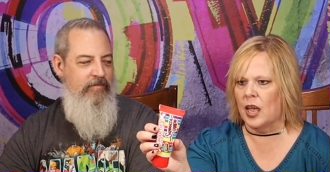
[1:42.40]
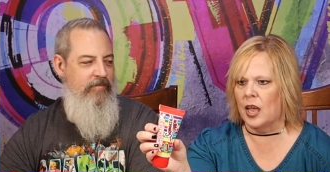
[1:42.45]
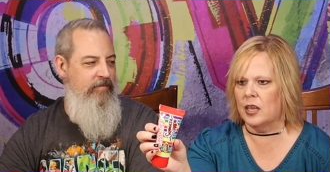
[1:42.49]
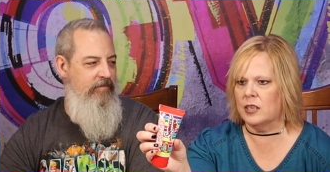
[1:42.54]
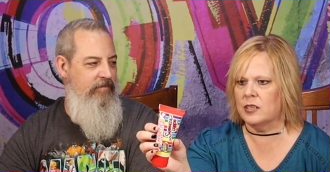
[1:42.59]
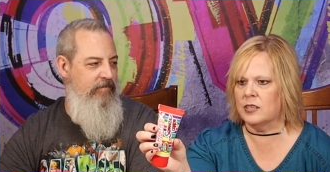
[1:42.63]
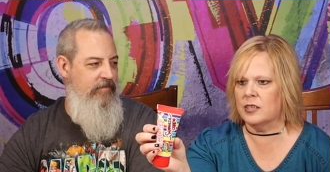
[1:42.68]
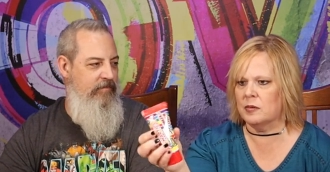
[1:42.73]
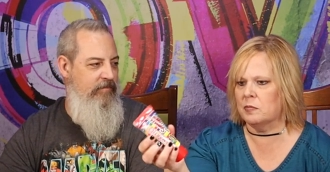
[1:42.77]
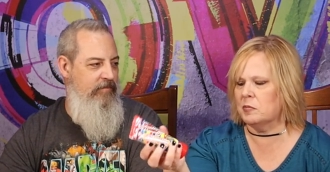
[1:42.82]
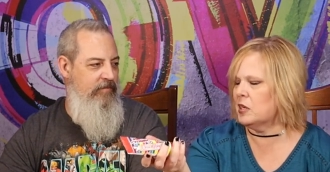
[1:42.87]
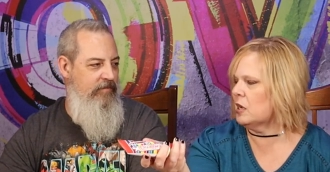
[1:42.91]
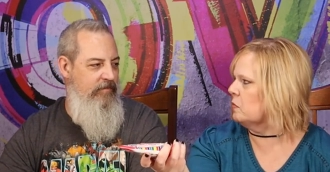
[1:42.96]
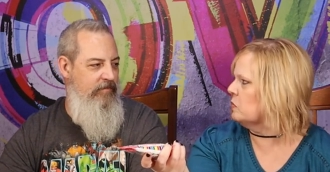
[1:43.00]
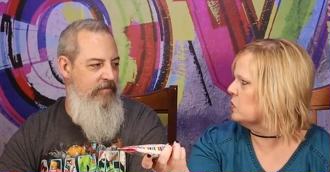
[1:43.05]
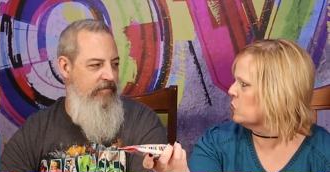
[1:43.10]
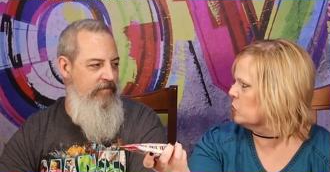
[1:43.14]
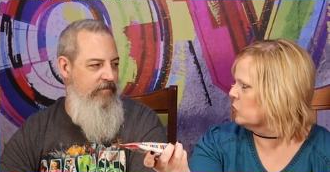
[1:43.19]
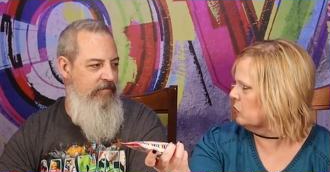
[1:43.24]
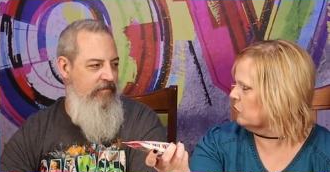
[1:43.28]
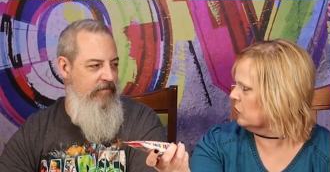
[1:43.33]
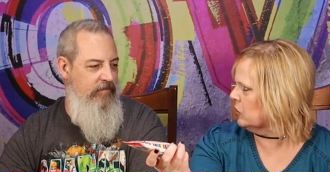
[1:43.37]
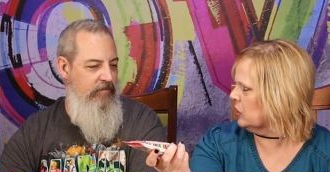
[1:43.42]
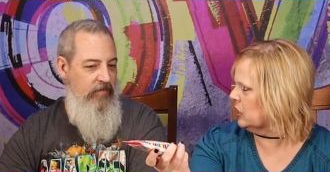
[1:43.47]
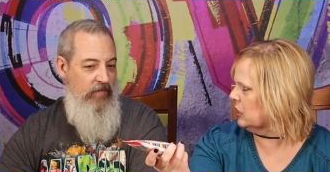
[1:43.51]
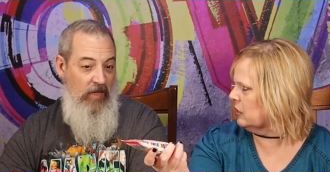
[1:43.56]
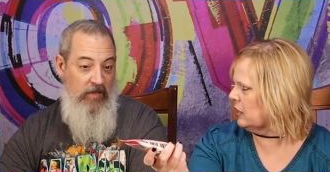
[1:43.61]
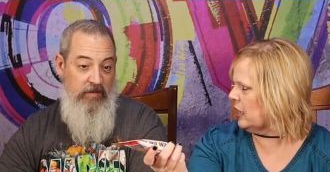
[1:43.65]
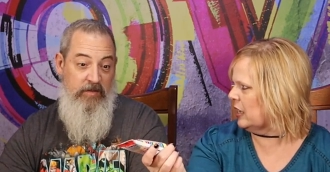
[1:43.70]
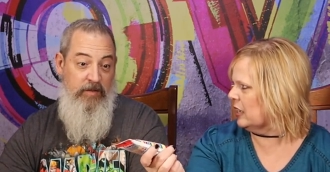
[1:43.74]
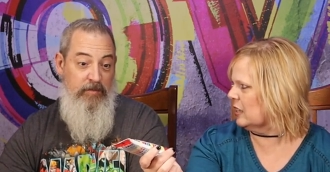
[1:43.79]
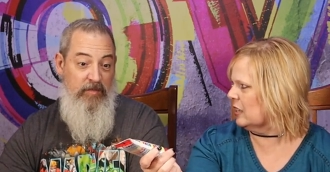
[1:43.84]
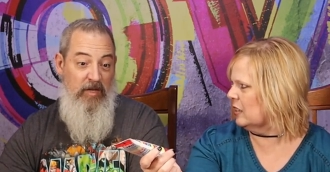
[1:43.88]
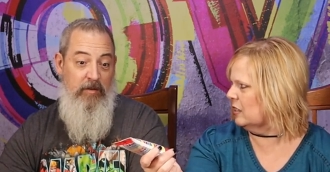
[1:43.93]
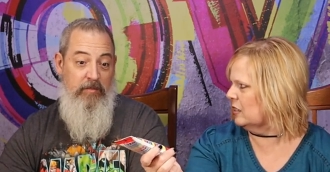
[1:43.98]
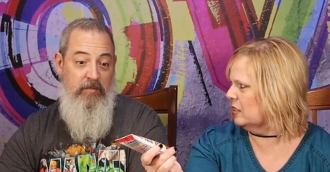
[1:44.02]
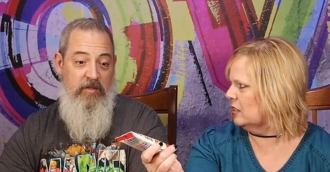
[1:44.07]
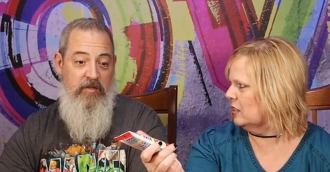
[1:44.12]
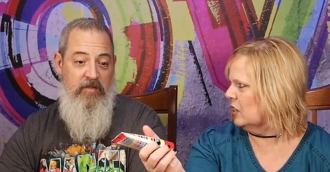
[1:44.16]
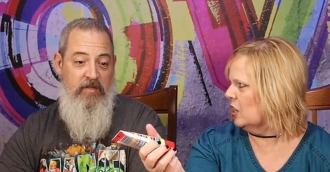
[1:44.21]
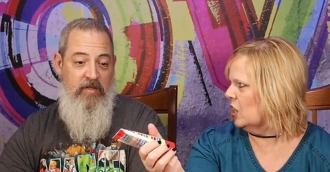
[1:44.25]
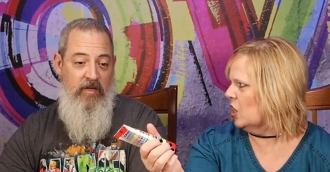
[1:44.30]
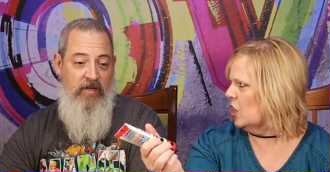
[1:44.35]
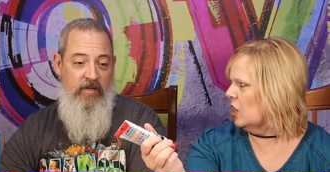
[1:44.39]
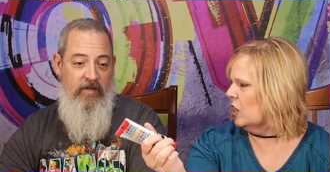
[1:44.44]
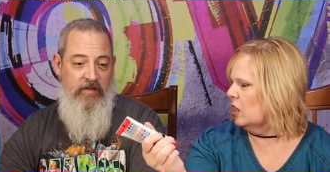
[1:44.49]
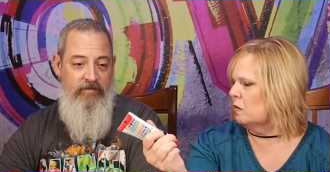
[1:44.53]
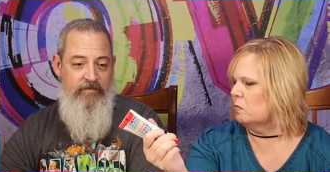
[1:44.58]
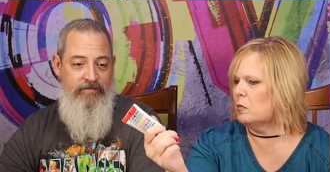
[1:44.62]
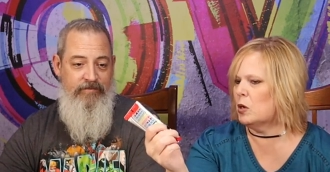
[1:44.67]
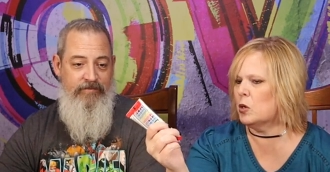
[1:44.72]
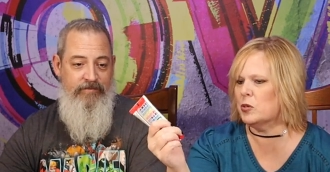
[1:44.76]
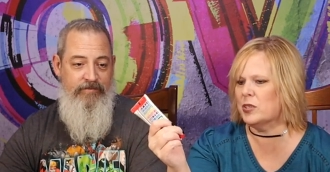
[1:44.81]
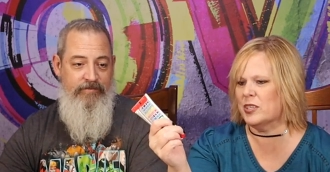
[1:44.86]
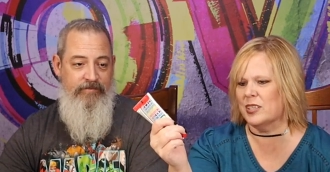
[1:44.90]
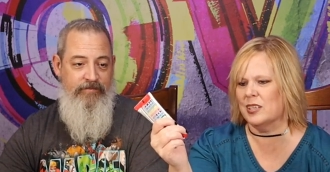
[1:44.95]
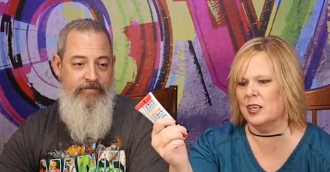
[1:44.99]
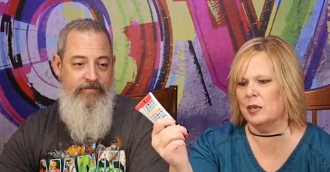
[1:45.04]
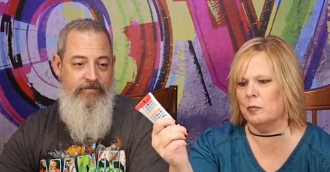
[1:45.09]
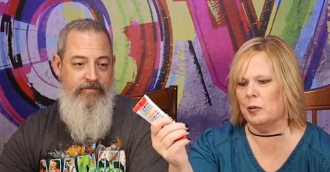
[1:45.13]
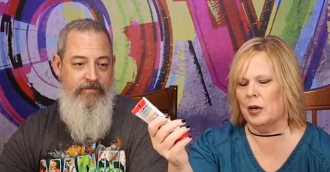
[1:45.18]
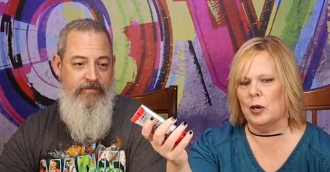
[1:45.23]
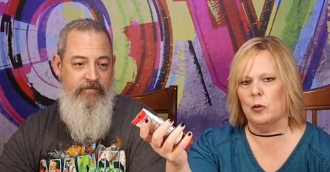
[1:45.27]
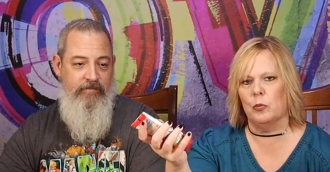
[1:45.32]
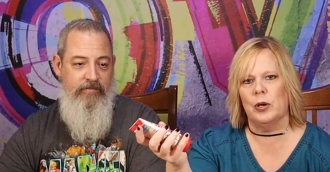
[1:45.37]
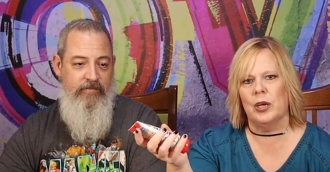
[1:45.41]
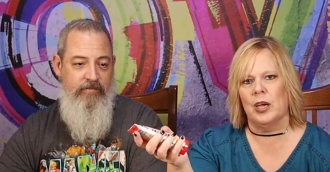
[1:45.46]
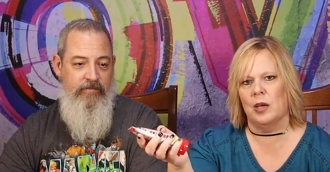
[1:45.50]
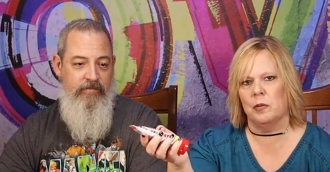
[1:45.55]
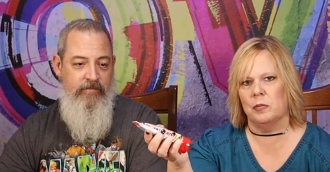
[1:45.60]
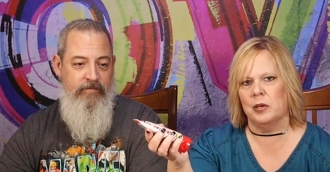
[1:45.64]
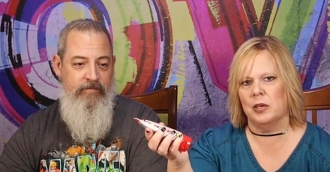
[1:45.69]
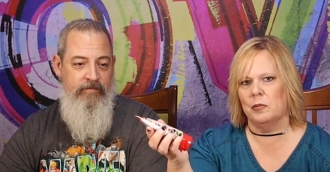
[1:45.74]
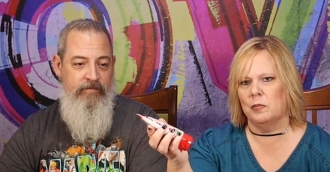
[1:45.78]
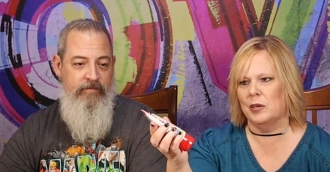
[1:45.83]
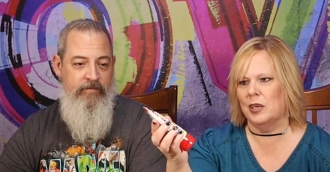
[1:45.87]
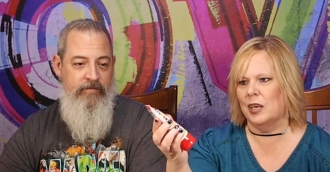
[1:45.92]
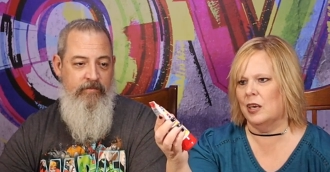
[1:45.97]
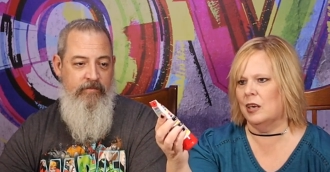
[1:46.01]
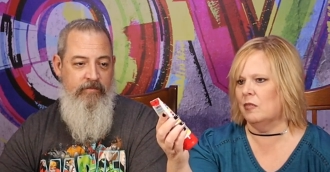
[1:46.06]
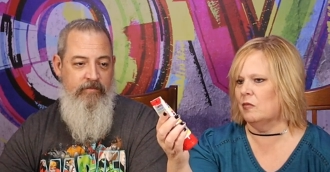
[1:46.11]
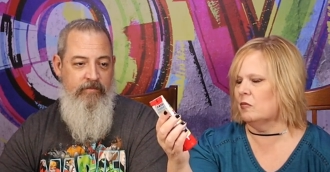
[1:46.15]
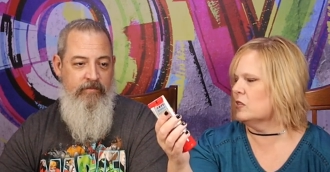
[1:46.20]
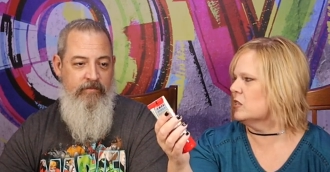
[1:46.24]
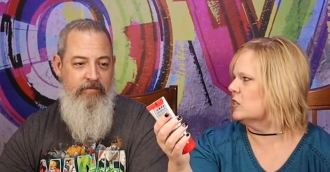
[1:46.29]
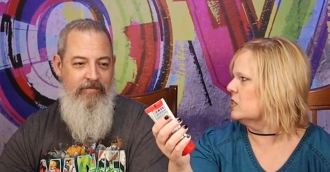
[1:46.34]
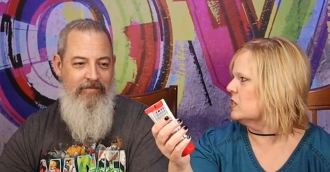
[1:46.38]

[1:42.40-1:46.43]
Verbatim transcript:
Speaker 1: and sometimes we really like sometimes it. it's good. Mostly by we, I mean me.